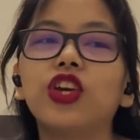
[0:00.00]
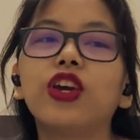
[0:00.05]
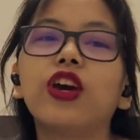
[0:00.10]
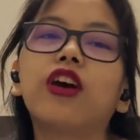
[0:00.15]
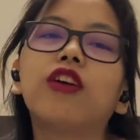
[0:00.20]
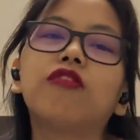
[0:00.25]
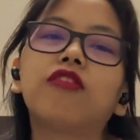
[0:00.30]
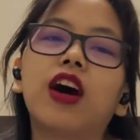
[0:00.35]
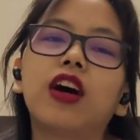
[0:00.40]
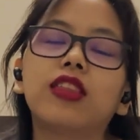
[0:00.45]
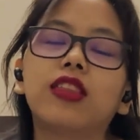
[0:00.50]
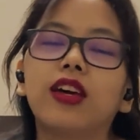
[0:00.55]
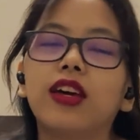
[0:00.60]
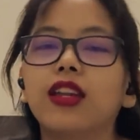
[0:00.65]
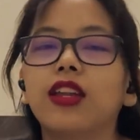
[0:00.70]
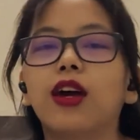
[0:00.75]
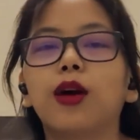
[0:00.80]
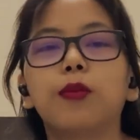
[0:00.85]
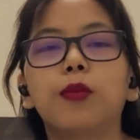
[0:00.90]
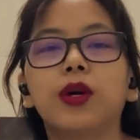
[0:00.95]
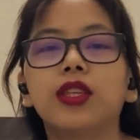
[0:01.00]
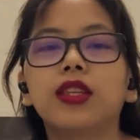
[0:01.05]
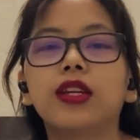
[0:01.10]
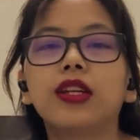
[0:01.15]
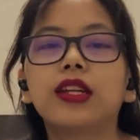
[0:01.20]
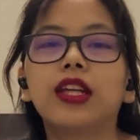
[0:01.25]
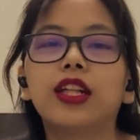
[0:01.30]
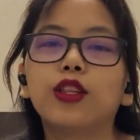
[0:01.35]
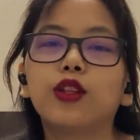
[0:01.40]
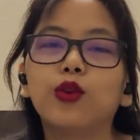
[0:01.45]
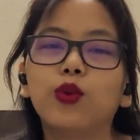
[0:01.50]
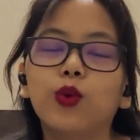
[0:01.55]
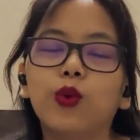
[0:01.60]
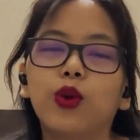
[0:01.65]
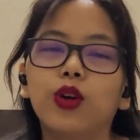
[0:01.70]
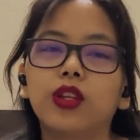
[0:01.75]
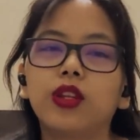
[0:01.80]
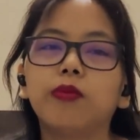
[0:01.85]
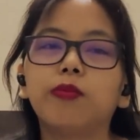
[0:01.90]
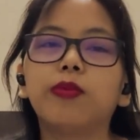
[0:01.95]
her father and her mother, they'll go
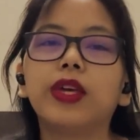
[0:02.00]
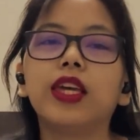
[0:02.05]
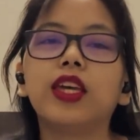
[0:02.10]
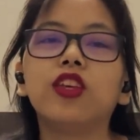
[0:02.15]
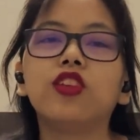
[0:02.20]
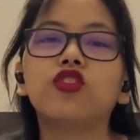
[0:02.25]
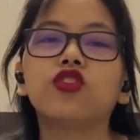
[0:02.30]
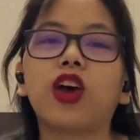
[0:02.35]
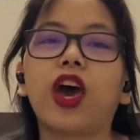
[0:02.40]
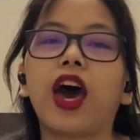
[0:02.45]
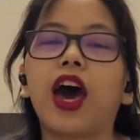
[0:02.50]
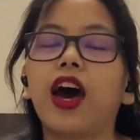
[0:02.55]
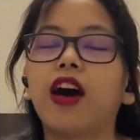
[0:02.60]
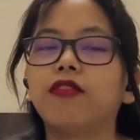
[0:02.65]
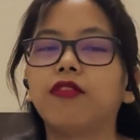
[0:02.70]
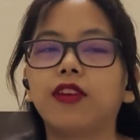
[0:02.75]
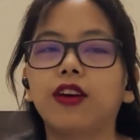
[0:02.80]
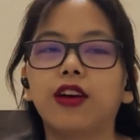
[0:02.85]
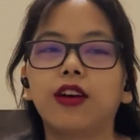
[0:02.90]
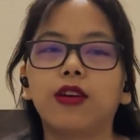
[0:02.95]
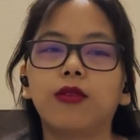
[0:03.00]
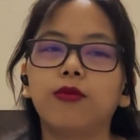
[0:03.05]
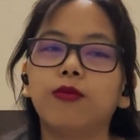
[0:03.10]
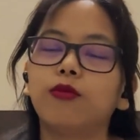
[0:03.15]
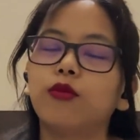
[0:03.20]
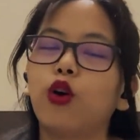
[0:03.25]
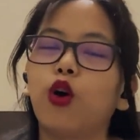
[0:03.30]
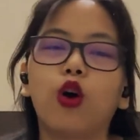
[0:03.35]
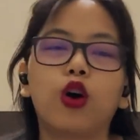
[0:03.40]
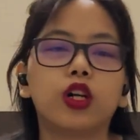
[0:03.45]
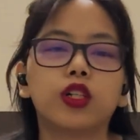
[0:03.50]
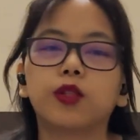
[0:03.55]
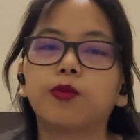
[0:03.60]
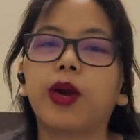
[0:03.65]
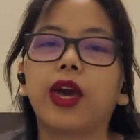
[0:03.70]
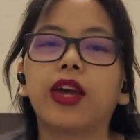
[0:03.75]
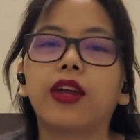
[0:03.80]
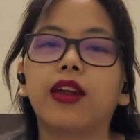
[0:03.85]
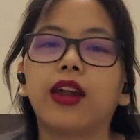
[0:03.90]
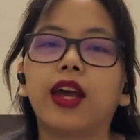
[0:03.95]
on a beach, have a
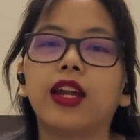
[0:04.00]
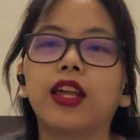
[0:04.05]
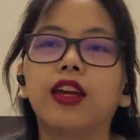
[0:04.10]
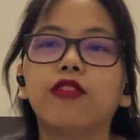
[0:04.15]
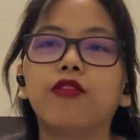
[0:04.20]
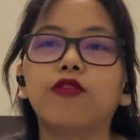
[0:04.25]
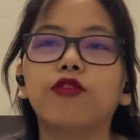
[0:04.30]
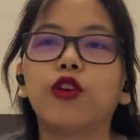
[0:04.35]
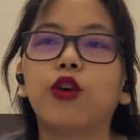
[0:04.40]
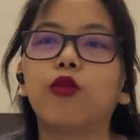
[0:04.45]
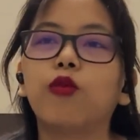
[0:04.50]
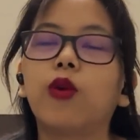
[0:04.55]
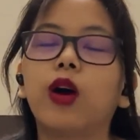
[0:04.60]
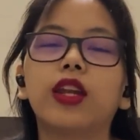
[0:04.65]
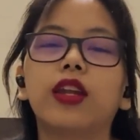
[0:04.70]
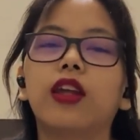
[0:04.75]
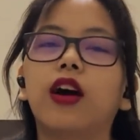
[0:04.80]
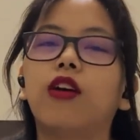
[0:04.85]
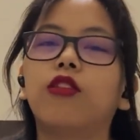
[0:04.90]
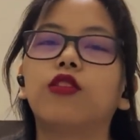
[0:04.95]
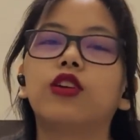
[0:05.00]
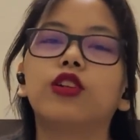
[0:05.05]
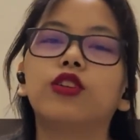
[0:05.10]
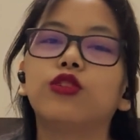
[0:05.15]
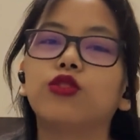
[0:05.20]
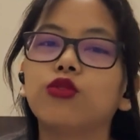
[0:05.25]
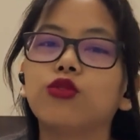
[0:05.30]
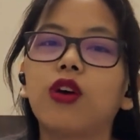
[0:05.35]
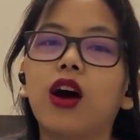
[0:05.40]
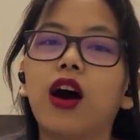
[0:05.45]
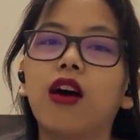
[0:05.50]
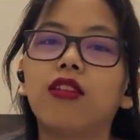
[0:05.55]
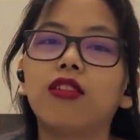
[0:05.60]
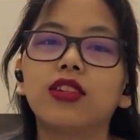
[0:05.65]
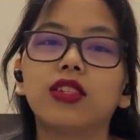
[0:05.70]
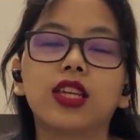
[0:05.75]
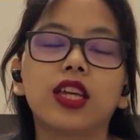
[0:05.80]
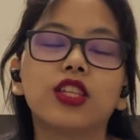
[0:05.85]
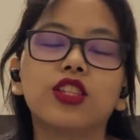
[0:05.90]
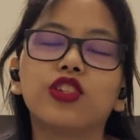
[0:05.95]
horseback riding for 1 hour 2
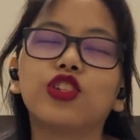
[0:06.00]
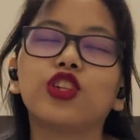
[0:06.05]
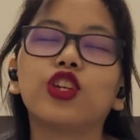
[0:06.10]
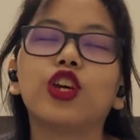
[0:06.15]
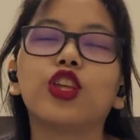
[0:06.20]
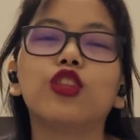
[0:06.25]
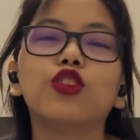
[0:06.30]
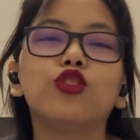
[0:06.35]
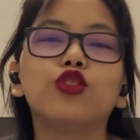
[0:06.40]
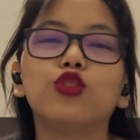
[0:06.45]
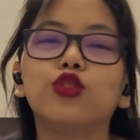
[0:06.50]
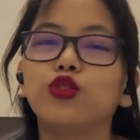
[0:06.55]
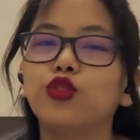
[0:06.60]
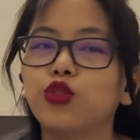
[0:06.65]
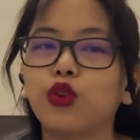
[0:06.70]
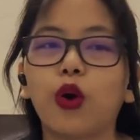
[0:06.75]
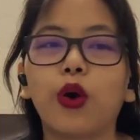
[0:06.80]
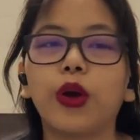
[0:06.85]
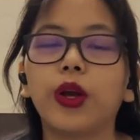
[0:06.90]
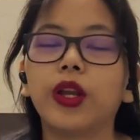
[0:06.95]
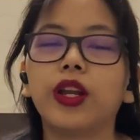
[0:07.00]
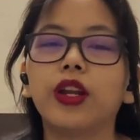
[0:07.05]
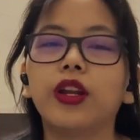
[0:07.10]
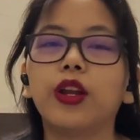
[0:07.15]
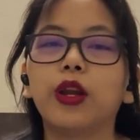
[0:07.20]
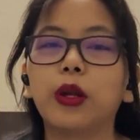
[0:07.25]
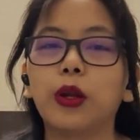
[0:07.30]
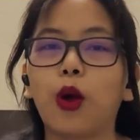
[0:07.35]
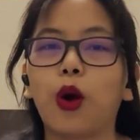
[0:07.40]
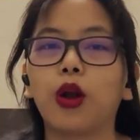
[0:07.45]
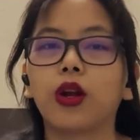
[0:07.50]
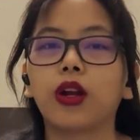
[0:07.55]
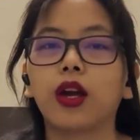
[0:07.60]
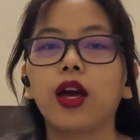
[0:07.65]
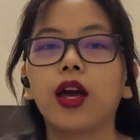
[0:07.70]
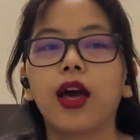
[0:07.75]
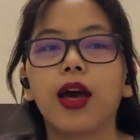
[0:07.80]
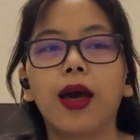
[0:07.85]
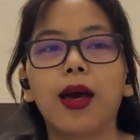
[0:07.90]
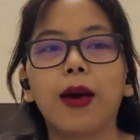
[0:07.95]
hours, and she enjoyed it a lot.
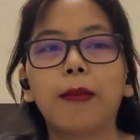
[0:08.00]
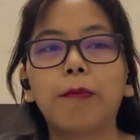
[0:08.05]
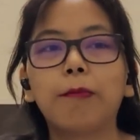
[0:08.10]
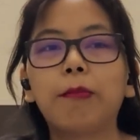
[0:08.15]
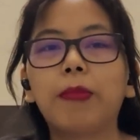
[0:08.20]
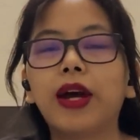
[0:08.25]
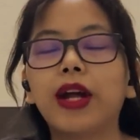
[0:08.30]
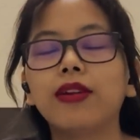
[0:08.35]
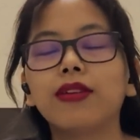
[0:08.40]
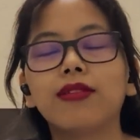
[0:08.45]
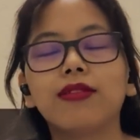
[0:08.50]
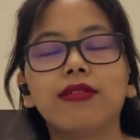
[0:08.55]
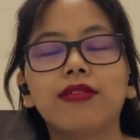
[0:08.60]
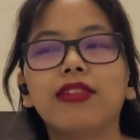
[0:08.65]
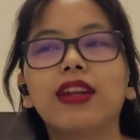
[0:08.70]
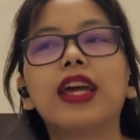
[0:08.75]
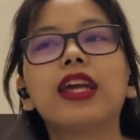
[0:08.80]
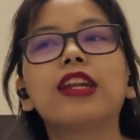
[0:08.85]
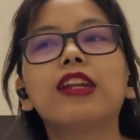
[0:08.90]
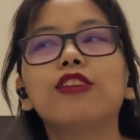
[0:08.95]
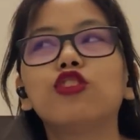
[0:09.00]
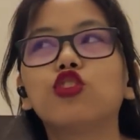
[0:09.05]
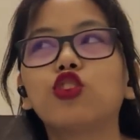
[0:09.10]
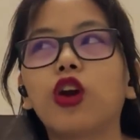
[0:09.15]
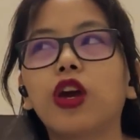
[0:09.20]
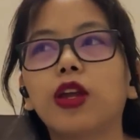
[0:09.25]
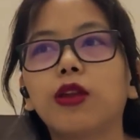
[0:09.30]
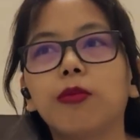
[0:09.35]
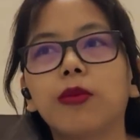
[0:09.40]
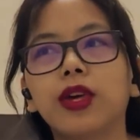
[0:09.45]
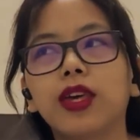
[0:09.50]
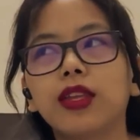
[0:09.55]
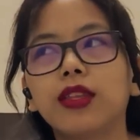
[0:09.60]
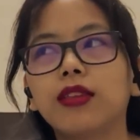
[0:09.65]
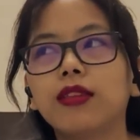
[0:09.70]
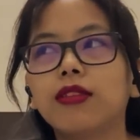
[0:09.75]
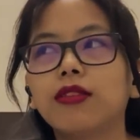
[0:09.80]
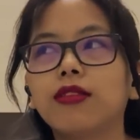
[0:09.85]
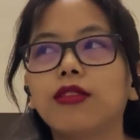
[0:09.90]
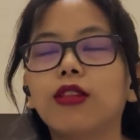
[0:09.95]
But that
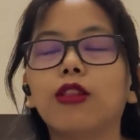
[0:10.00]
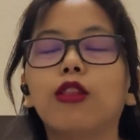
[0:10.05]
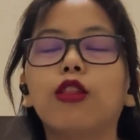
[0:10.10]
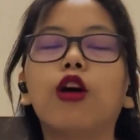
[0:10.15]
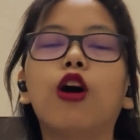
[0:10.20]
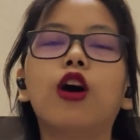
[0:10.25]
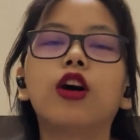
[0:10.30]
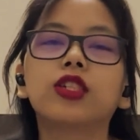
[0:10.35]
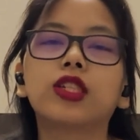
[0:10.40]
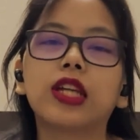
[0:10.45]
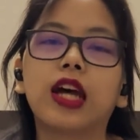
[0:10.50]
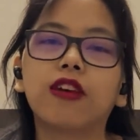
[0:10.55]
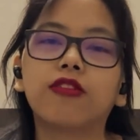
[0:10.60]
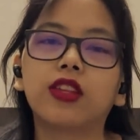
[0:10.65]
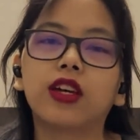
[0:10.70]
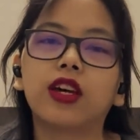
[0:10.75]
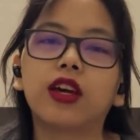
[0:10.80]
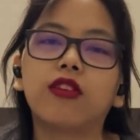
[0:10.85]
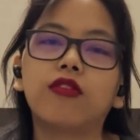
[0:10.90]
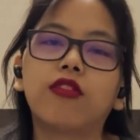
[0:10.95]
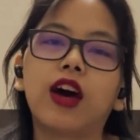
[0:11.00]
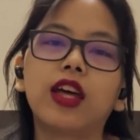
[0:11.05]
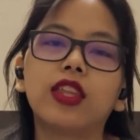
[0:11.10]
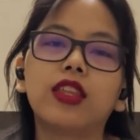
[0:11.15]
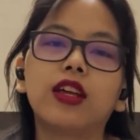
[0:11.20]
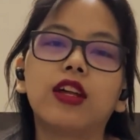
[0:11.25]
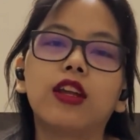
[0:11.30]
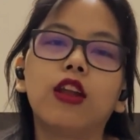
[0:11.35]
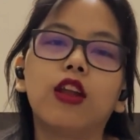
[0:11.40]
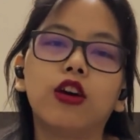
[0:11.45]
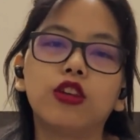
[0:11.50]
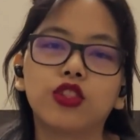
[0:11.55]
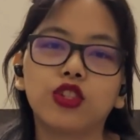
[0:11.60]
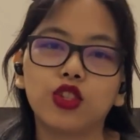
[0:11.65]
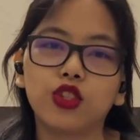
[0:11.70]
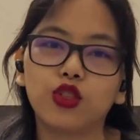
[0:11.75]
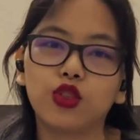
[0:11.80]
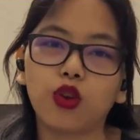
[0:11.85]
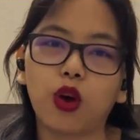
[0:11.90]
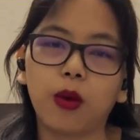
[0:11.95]
enjoyment lost after her father lost
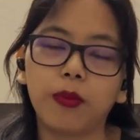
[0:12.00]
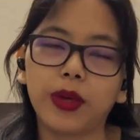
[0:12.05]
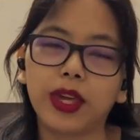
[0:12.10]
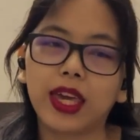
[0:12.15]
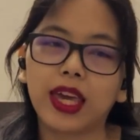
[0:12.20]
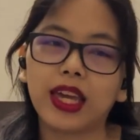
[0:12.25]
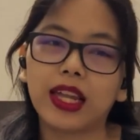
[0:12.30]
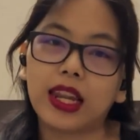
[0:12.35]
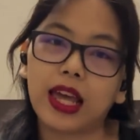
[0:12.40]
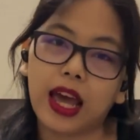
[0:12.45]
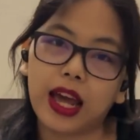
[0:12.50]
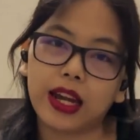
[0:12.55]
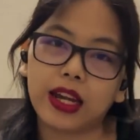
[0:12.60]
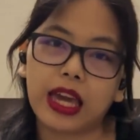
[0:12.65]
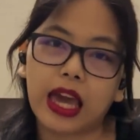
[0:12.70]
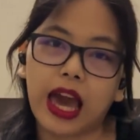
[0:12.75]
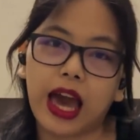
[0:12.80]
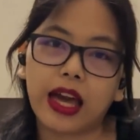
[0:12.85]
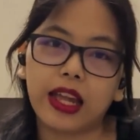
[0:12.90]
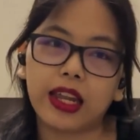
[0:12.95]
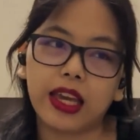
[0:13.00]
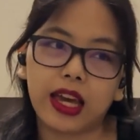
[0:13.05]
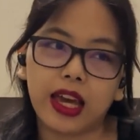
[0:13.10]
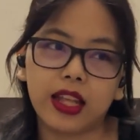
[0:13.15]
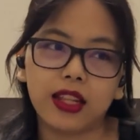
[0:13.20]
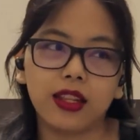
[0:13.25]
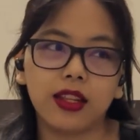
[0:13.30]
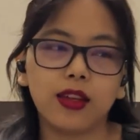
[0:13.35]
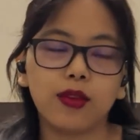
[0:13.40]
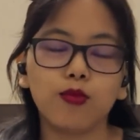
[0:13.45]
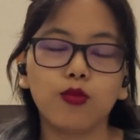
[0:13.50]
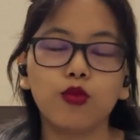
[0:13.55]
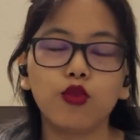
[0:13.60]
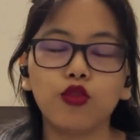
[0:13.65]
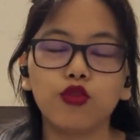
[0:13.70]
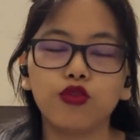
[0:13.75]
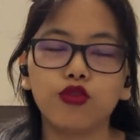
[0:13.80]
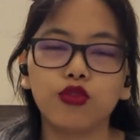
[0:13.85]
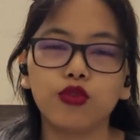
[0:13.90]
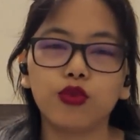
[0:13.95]
his job again at Gary and they
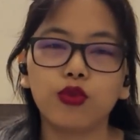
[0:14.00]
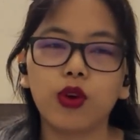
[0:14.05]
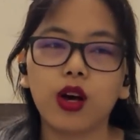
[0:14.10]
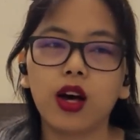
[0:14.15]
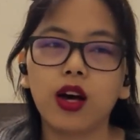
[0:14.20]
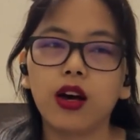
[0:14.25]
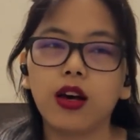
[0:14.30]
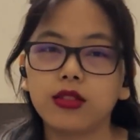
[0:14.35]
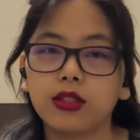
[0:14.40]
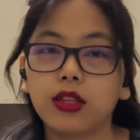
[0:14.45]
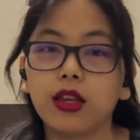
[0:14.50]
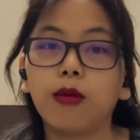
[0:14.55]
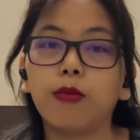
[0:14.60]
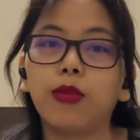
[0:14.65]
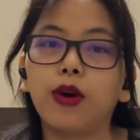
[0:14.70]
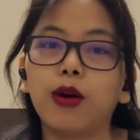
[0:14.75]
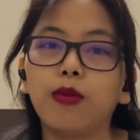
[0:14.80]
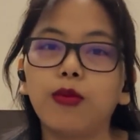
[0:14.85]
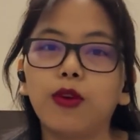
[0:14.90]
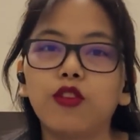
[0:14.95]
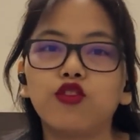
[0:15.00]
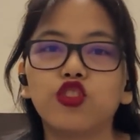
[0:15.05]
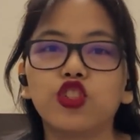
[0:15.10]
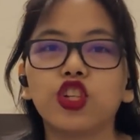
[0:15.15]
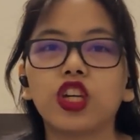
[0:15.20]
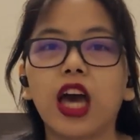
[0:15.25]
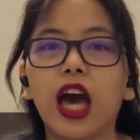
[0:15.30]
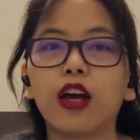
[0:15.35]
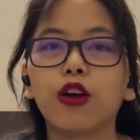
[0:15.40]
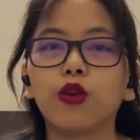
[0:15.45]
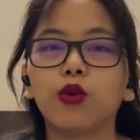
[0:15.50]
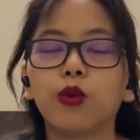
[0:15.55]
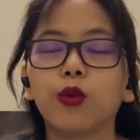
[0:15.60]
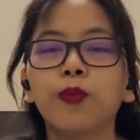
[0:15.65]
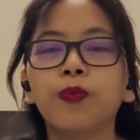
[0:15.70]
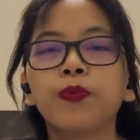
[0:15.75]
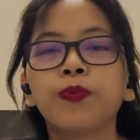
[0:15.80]
moved to a suburb of Chicago.